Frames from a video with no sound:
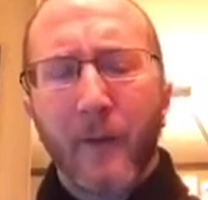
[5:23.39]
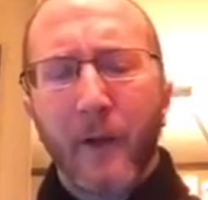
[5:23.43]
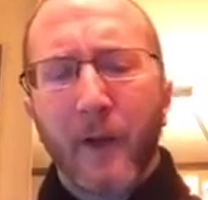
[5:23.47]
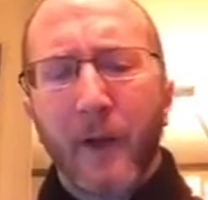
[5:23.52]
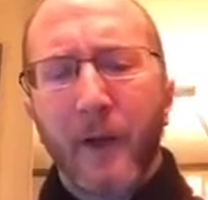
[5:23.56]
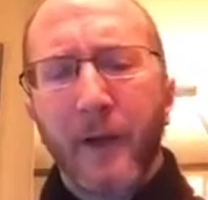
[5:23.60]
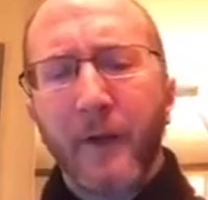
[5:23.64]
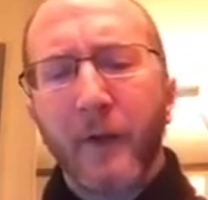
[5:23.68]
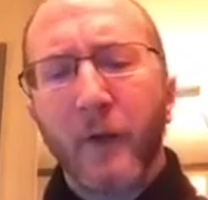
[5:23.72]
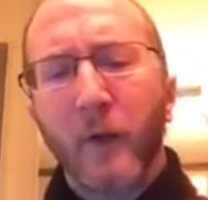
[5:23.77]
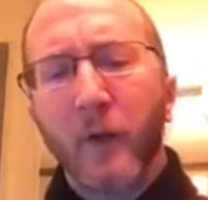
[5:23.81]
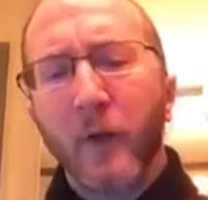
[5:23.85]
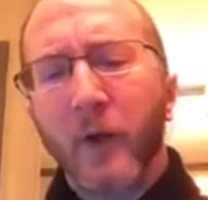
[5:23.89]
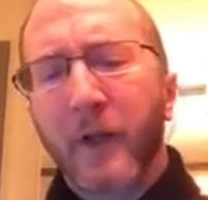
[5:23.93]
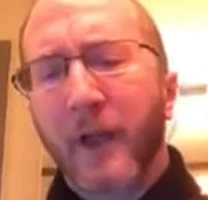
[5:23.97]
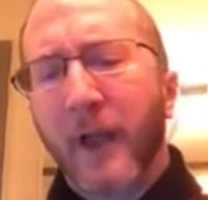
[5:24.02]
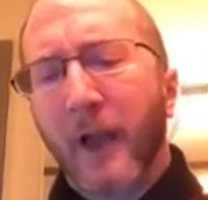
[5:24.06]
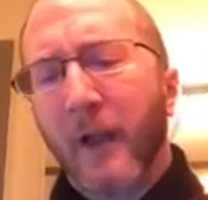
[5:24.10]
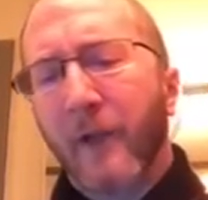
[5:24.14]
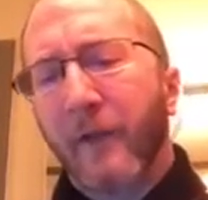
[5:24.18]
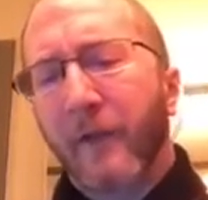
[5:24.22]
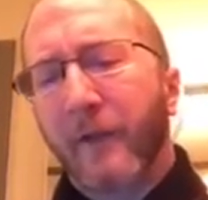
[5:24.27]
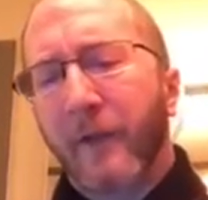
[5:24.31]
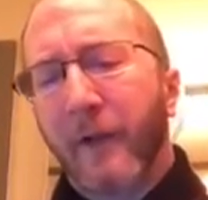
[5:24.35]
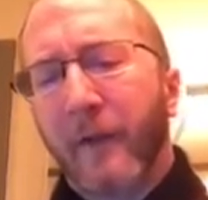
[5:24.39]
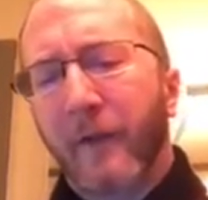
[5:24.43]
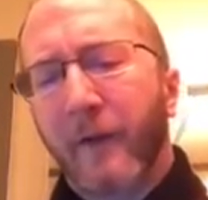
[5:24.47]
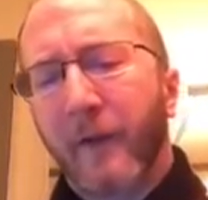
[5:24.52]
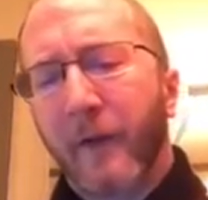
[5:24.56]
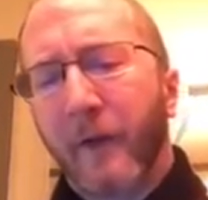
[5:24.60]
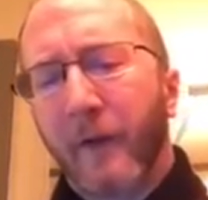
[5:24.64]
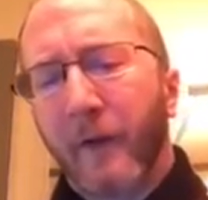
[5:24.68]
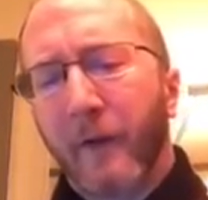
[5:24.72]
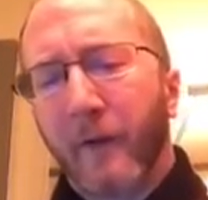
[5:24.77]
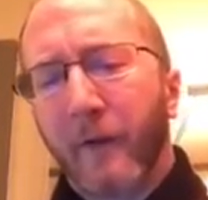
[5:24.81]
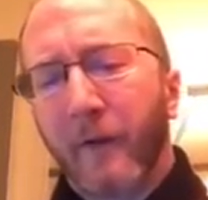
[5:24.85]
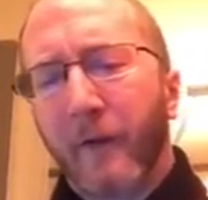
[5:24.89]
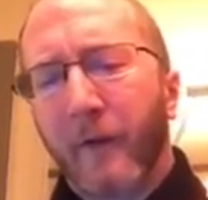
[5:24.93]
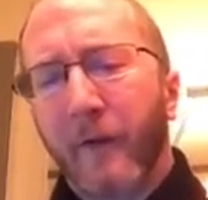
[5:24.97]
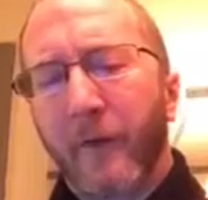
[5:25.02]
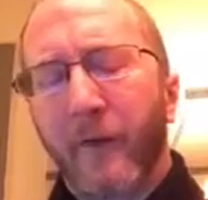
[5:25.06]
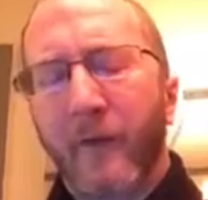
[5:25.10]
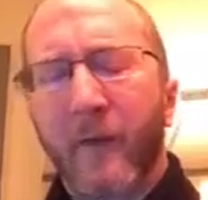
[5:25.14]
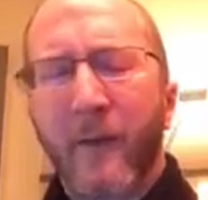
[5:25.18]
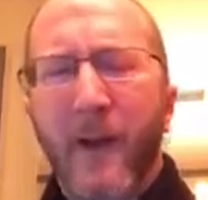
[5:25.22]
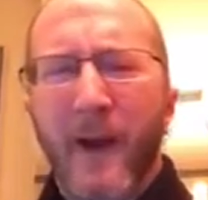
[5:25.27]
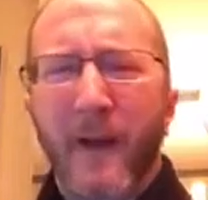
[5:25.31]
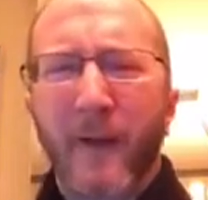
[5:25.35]
and you look out 6 years,
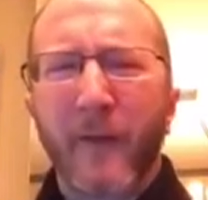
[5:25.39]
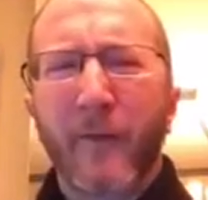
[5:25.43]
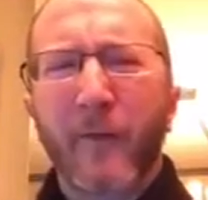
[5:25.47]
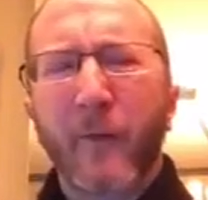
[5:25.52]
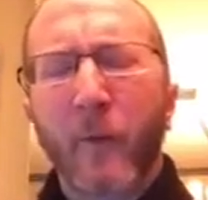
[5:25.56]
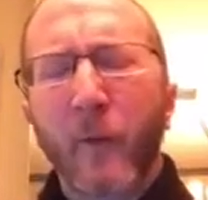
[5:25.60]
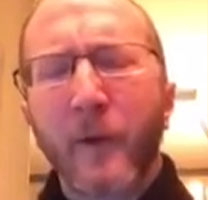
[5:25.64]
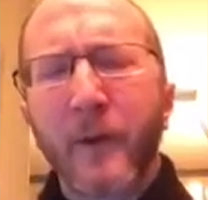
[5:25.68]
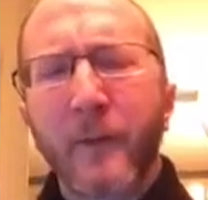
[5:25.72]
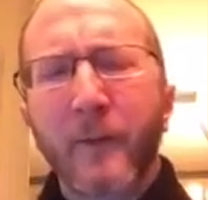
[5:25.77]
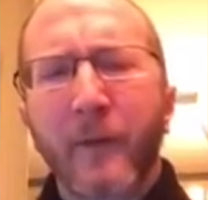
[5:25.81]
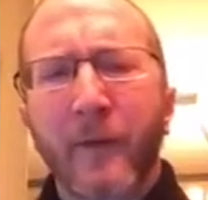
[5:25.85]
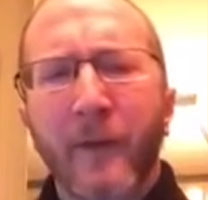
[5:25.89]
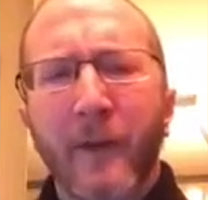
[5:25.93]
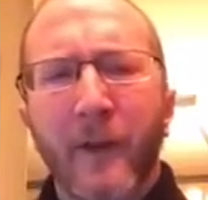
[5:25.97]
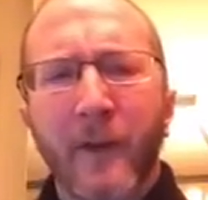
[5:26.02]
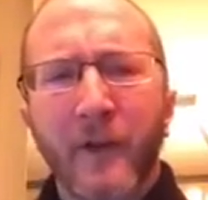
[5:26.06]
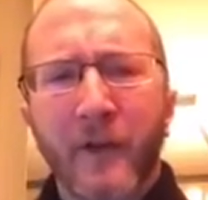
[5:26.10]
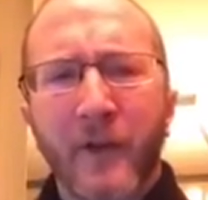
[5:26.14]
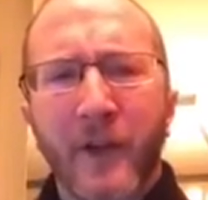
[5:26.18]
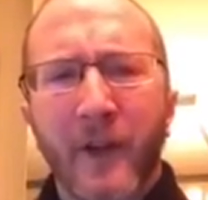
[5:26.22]
there's about a 40%